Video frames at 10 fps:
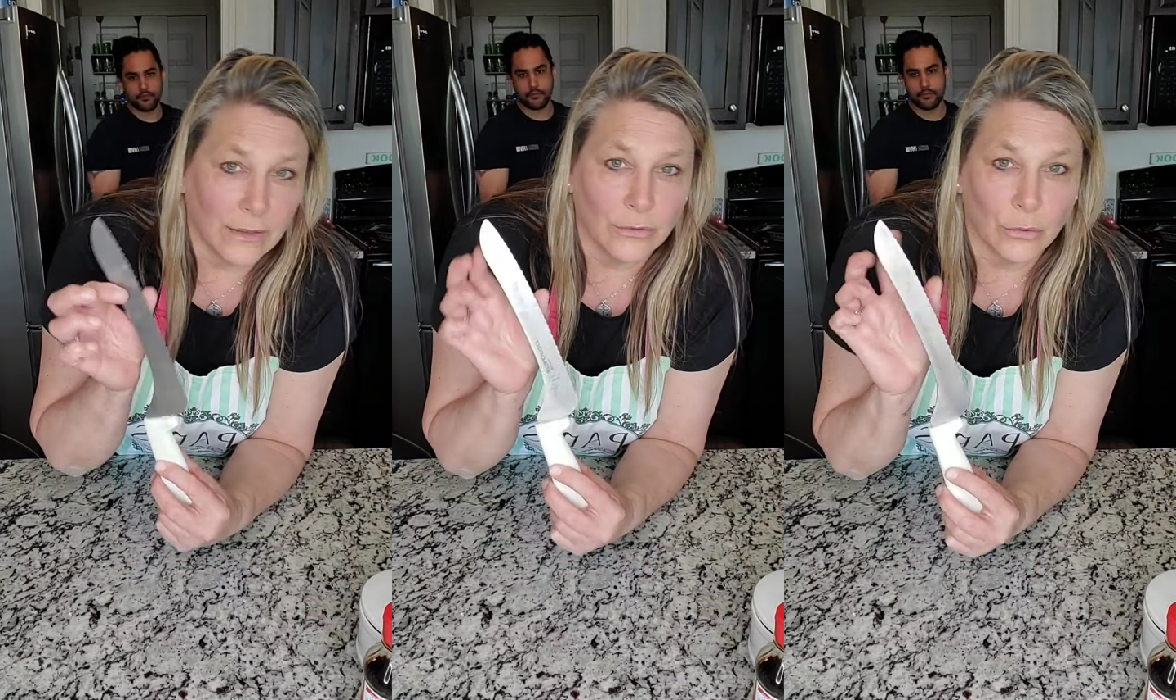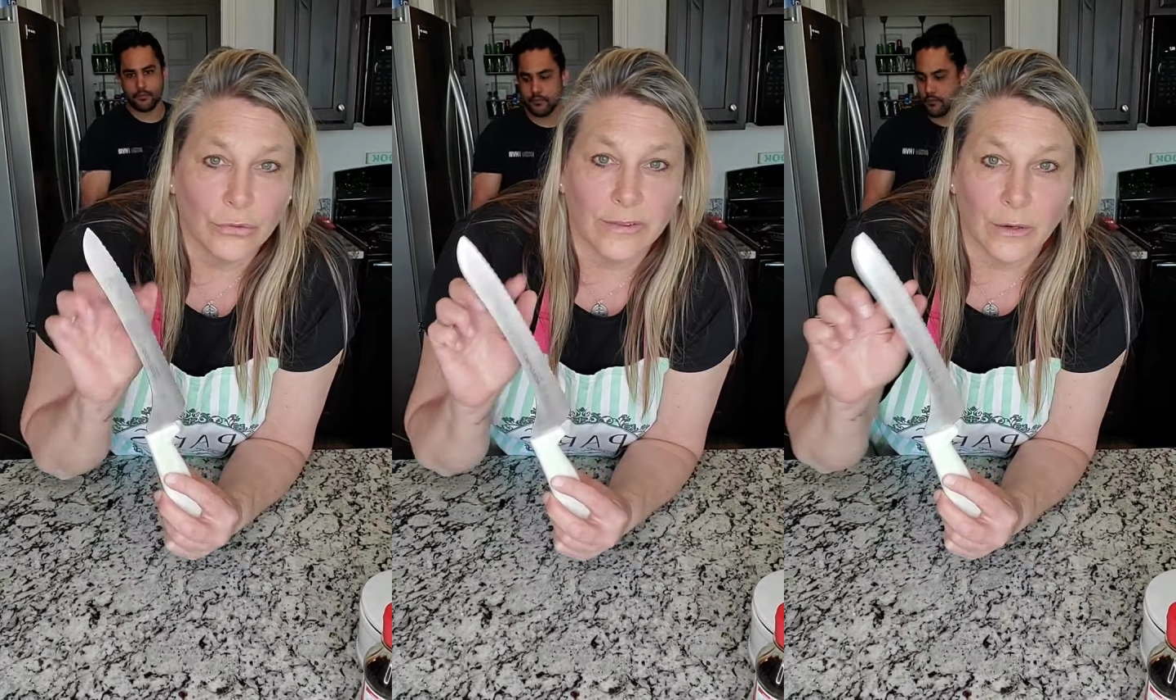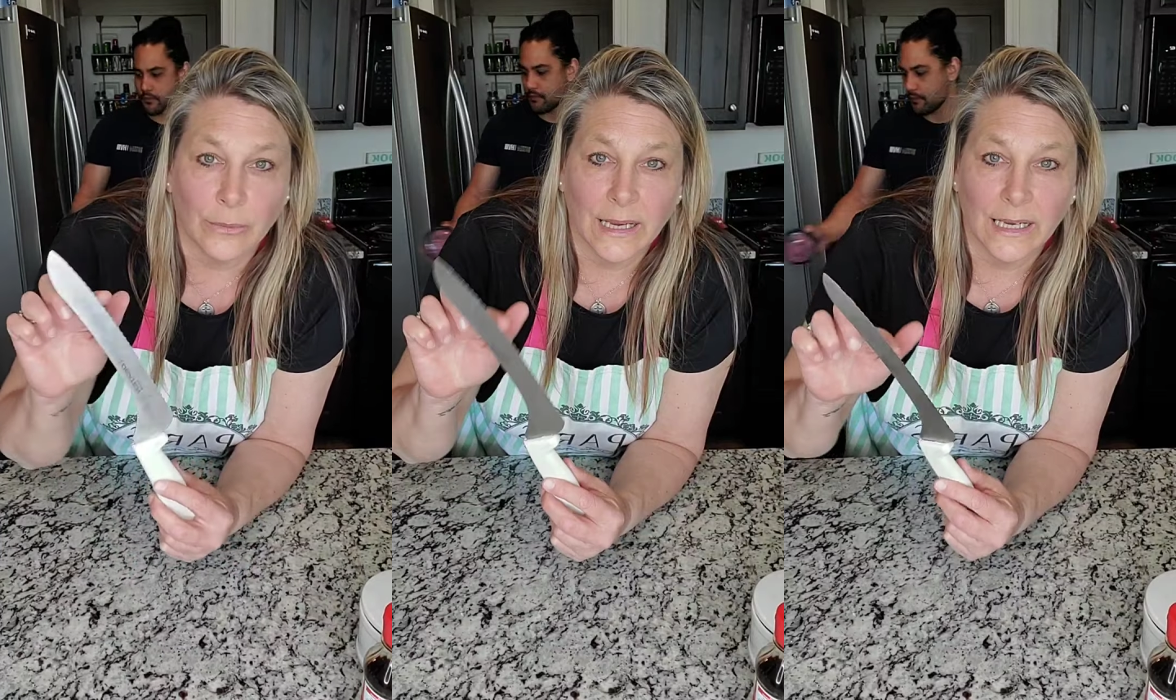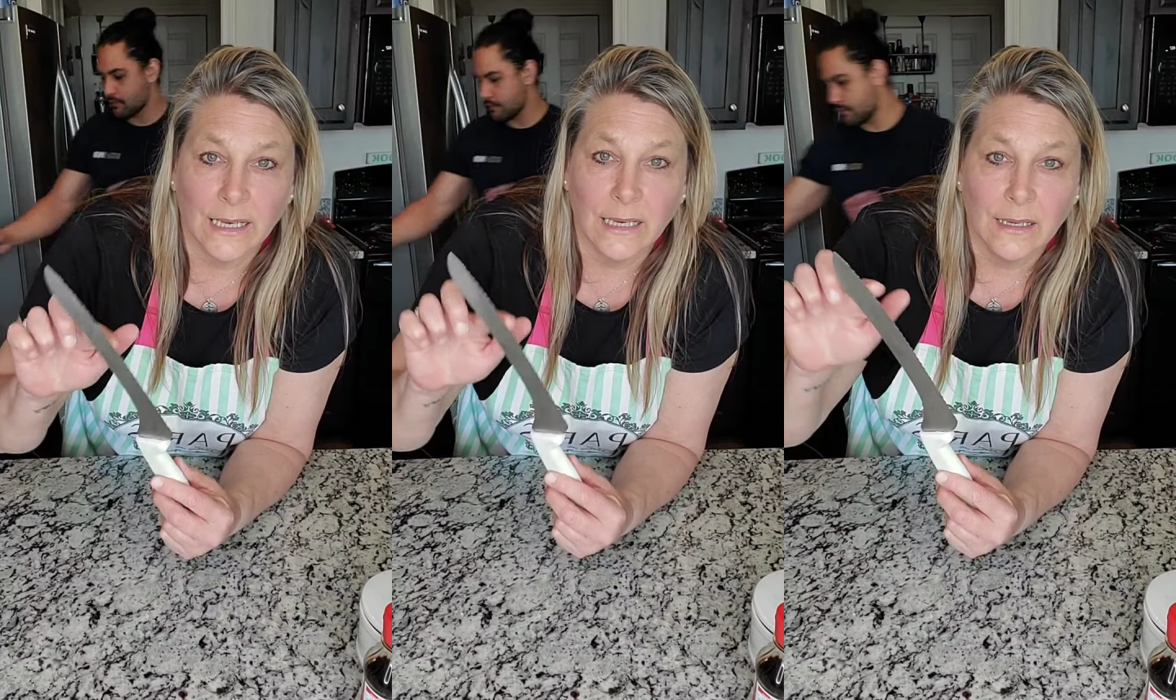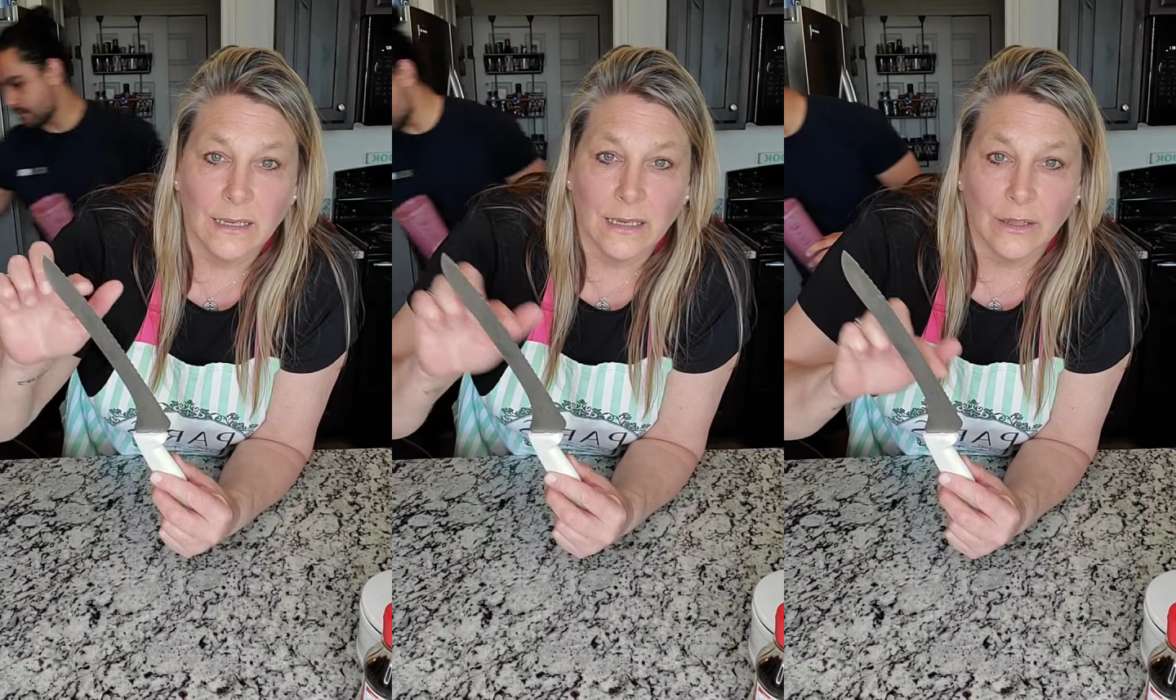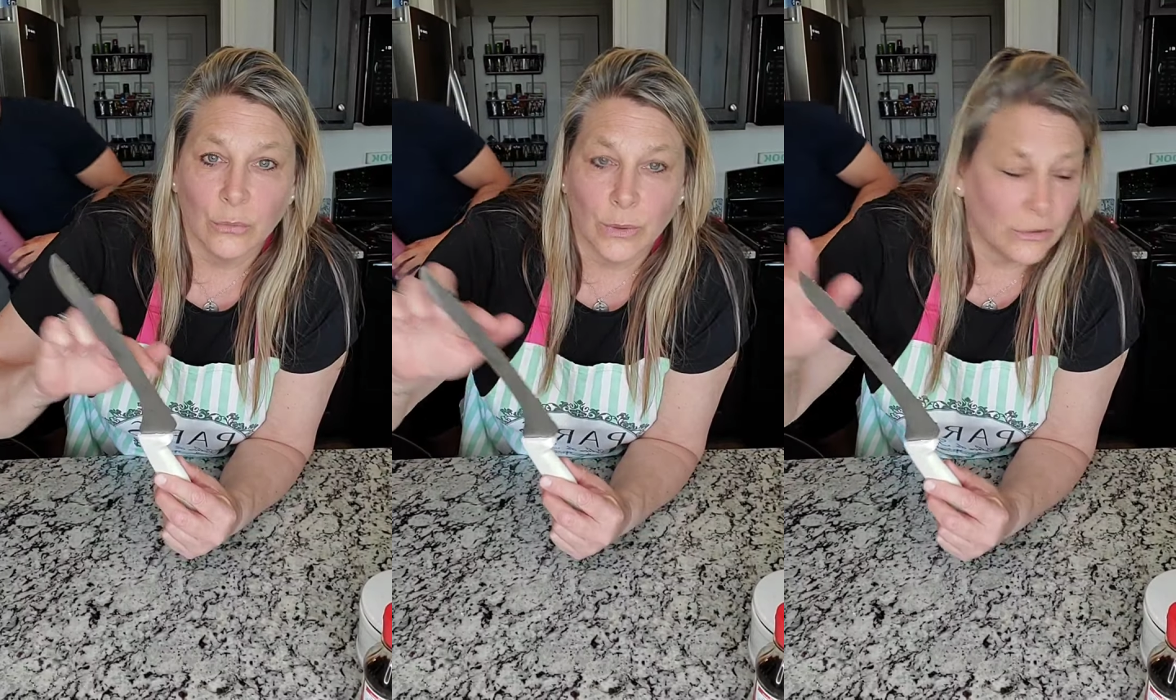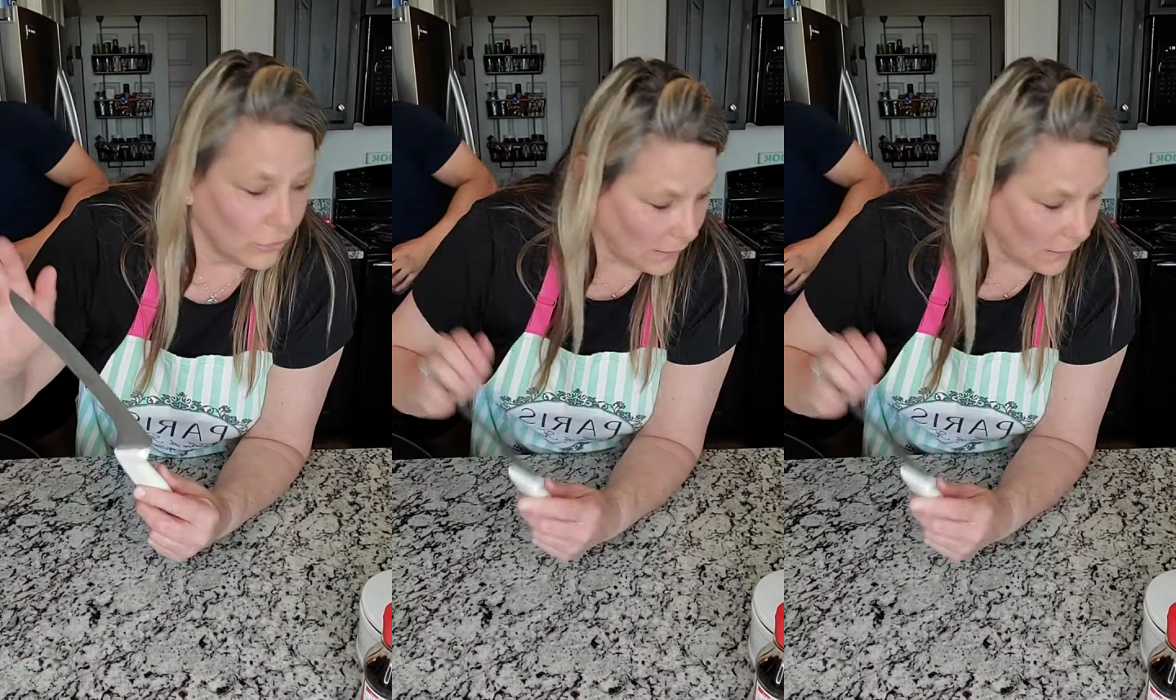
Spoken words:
So serrated is what you